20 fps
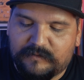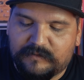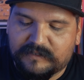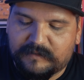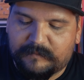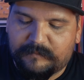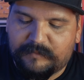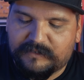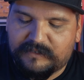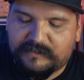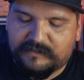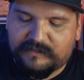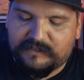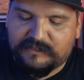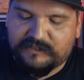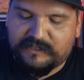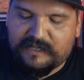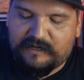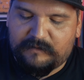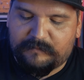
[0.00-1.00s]
be cool because I'm going to put this in
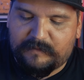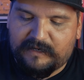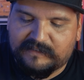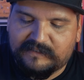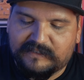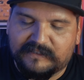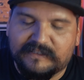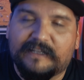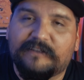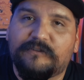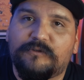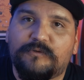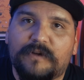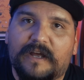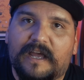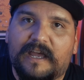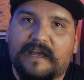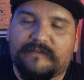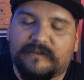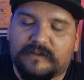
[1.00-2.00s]
a shadow box because I do
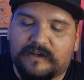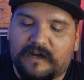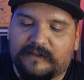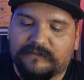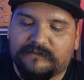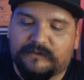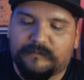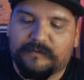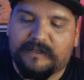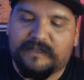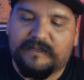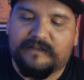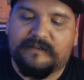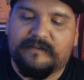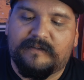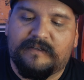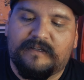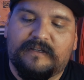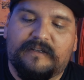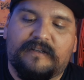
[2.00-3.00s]
not have the console plate
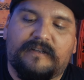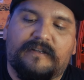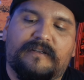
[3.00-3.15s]
on.